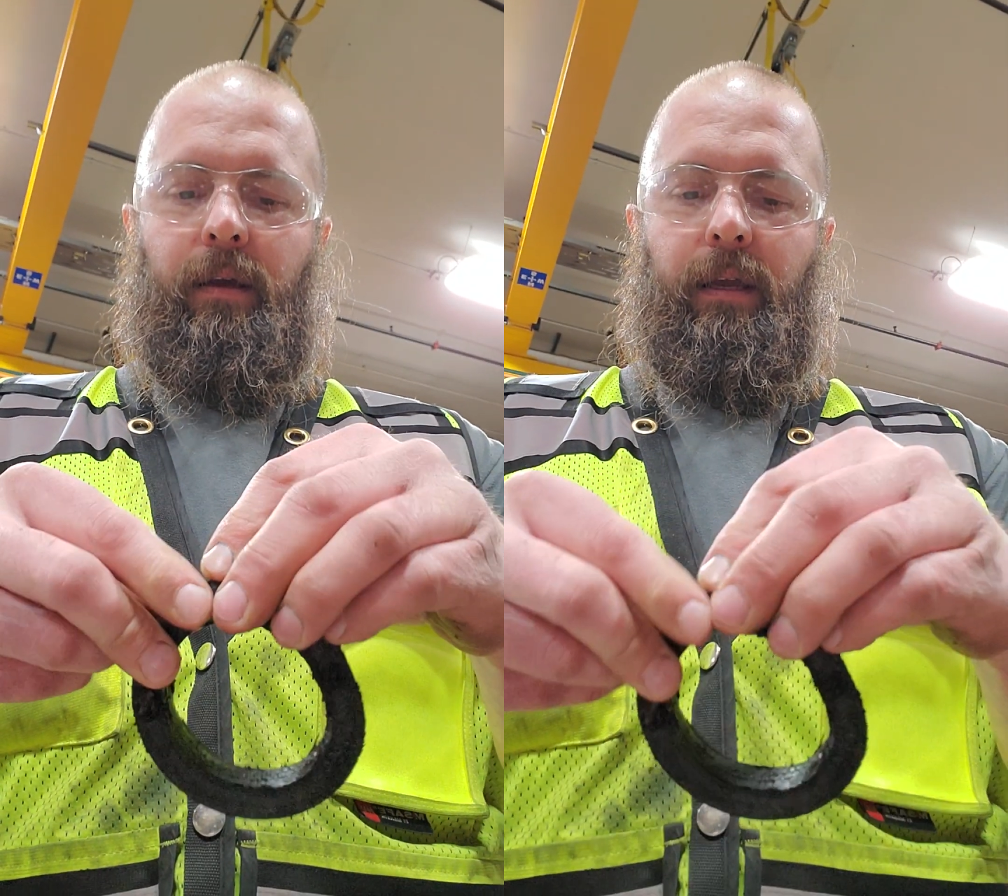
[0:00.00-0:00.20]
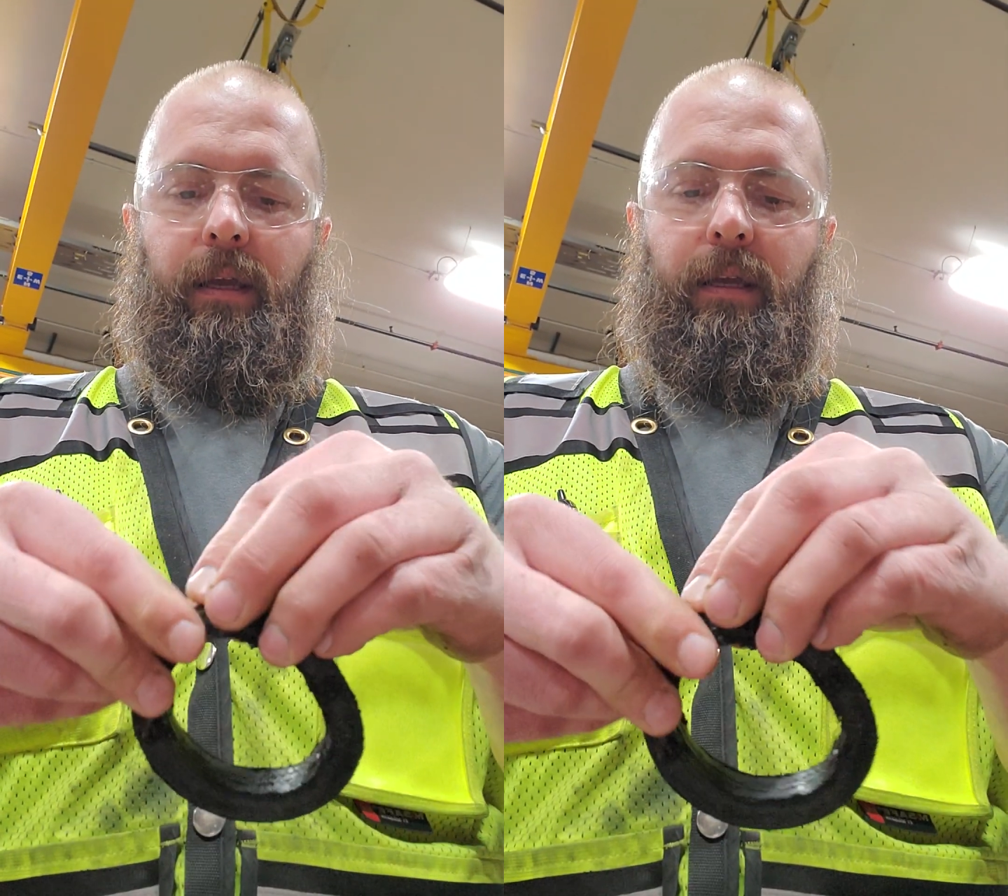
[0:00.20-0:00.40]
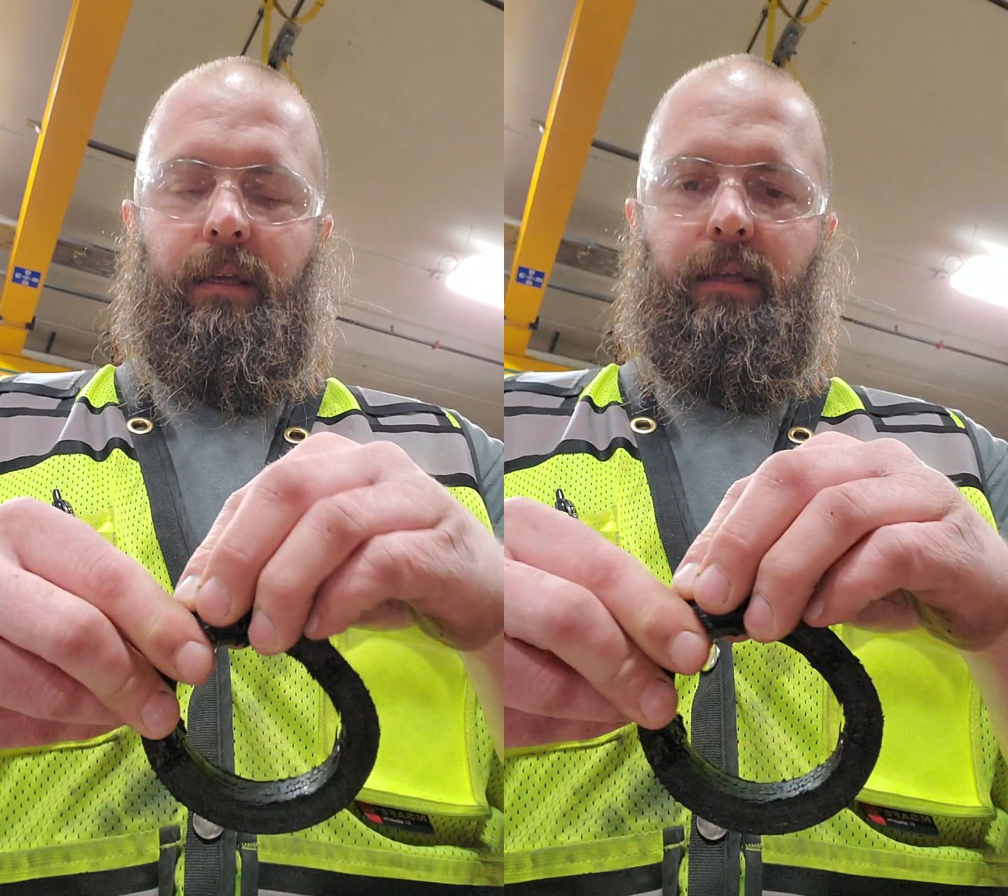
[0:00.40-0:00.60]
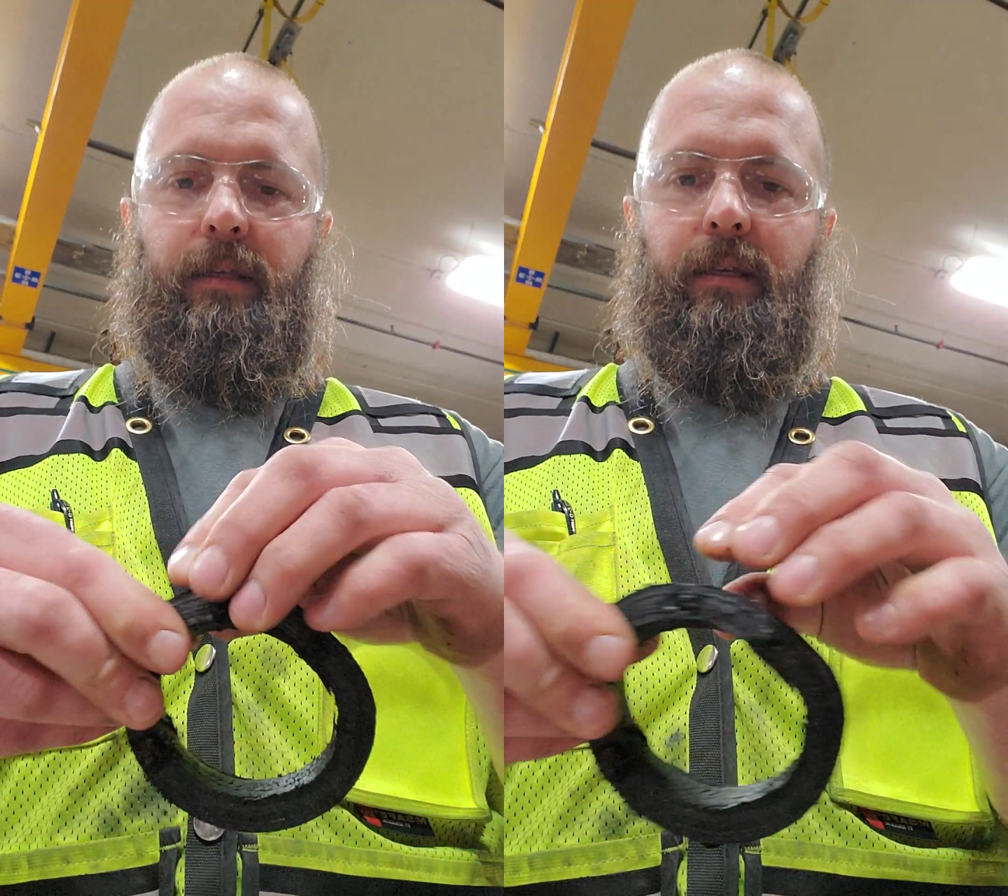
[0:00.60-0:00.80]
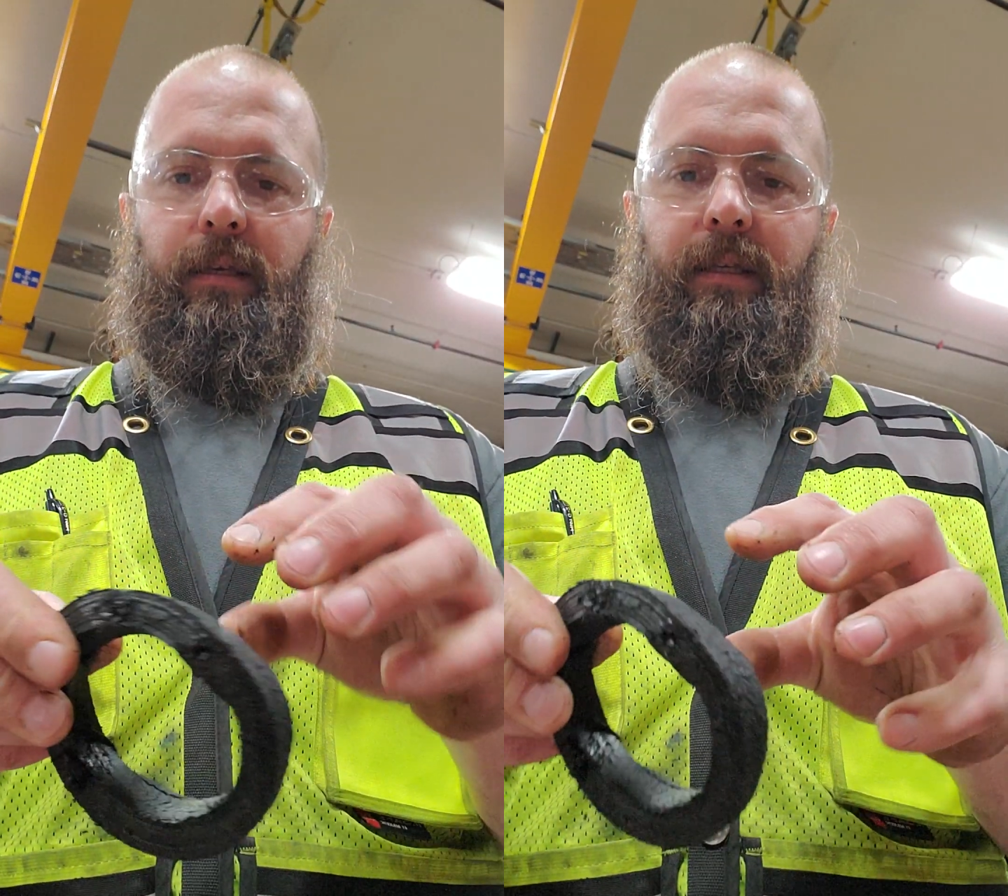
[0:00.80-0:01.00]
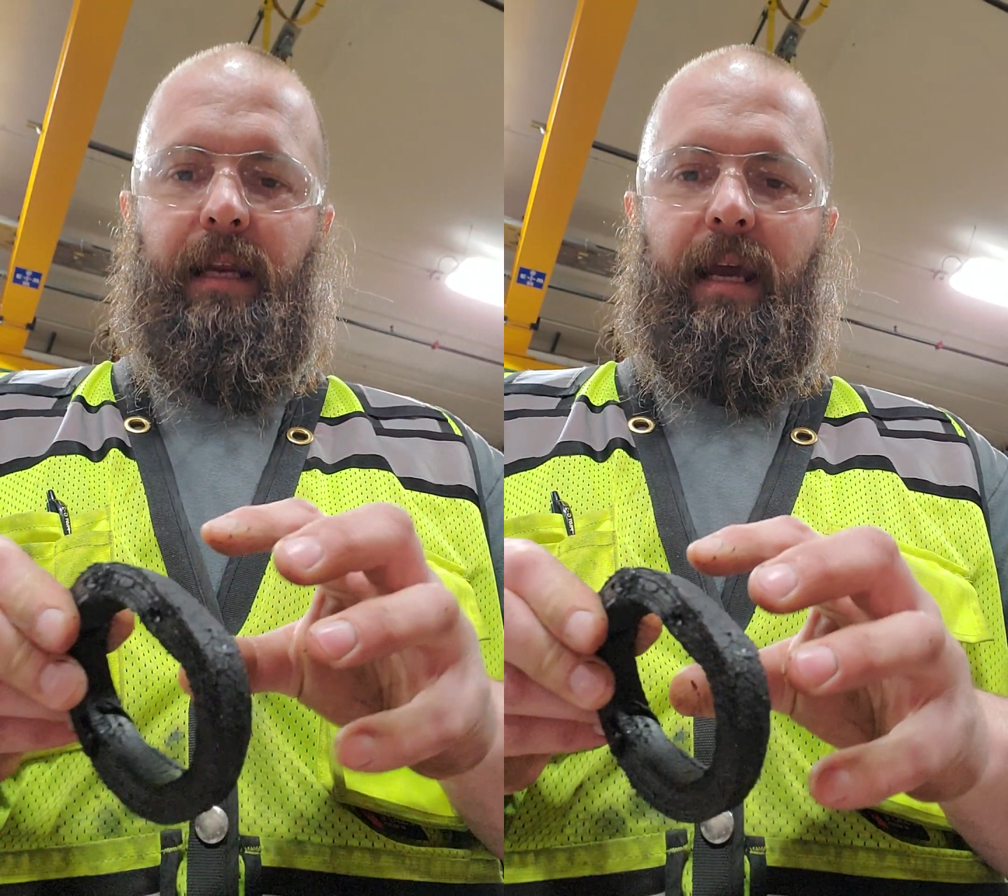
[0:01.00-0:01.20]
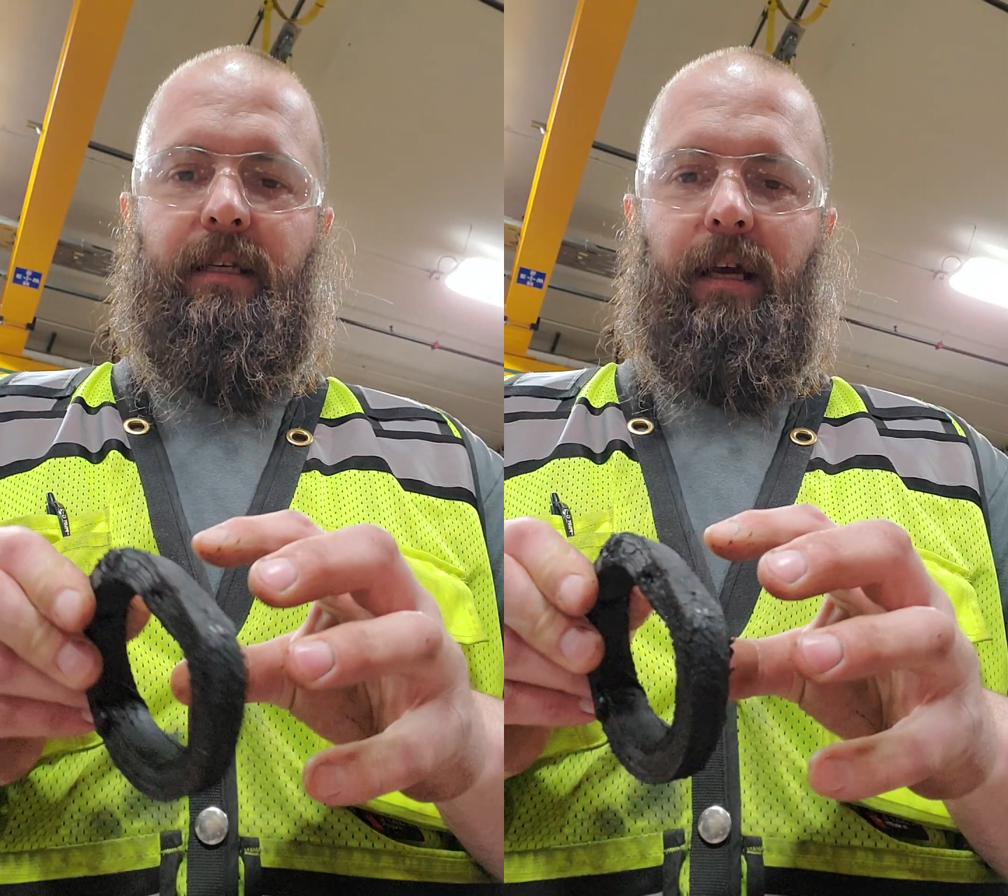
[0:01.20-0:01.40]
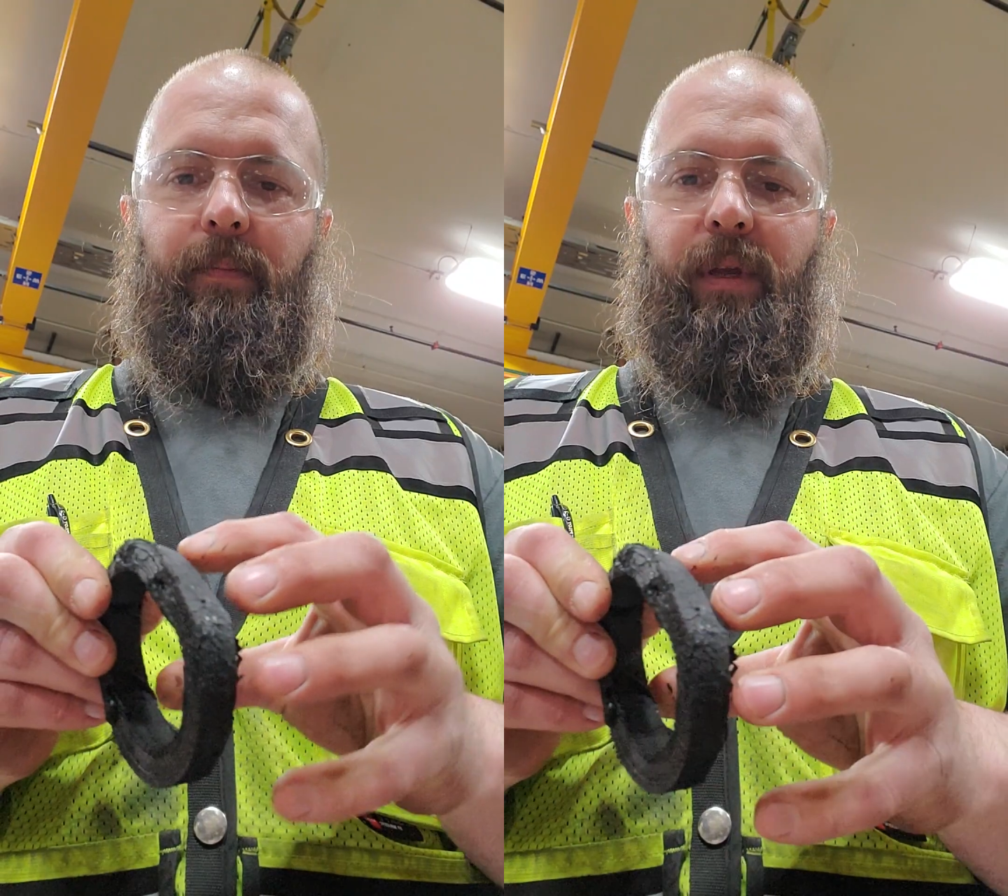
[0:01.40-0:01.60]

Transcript: is stacked up